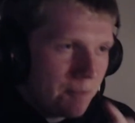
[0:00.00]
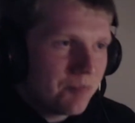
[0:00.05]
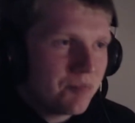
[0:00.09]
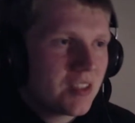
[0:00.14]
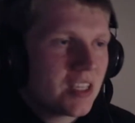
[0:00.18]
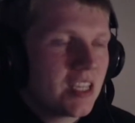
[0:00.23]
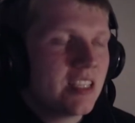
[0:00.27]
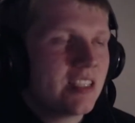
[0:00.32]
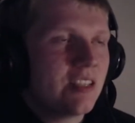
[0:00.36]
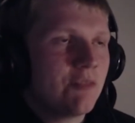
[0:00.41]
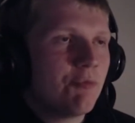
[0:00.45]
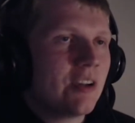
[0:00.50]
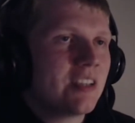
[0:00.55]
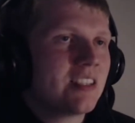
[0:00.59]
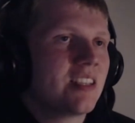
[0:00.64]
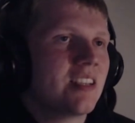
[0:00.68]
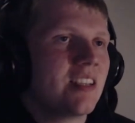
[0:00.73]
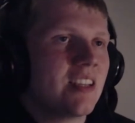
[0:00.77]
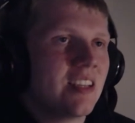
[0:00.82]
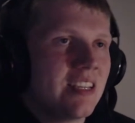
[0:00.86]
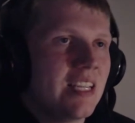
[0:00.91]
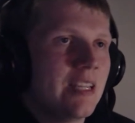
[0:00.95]
Because in
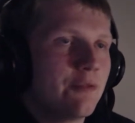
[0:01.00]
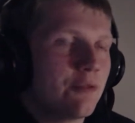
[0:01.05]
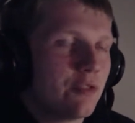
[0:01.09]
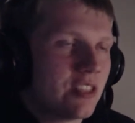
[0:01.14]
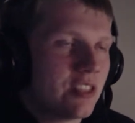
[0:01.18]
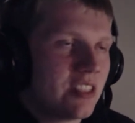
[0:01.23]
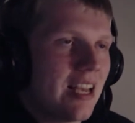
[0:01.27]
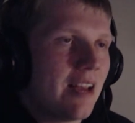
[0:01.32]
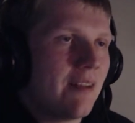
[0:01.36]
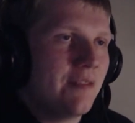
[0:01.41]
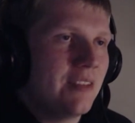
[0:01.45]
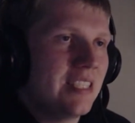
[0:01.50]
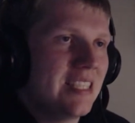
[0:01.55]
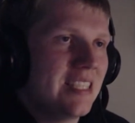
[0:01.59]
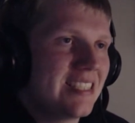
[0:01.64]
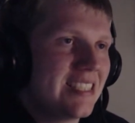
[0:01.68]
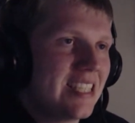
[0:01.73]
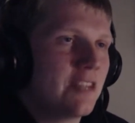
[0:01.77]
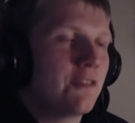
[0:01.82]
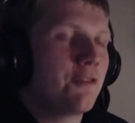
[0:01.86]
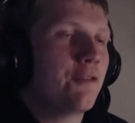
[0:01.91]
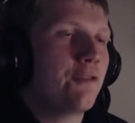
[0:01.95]
Resident Evil 7, it
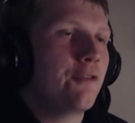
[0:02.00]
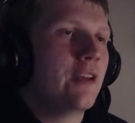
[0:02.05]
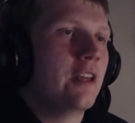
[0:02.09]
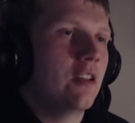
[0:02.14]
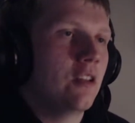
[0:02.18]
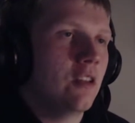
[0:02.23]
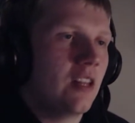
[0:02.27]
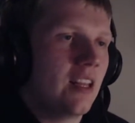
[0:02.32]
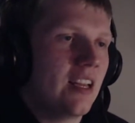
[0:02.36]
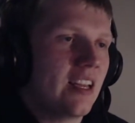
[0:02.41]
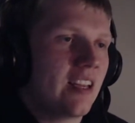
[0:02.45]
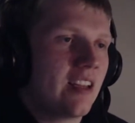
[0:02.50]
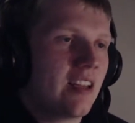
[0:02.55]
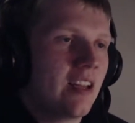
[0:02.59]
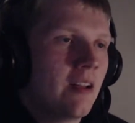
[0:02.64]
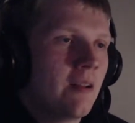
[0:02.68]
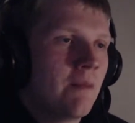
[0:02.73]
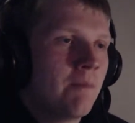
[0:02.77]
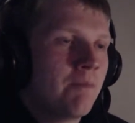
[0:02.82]
did feel like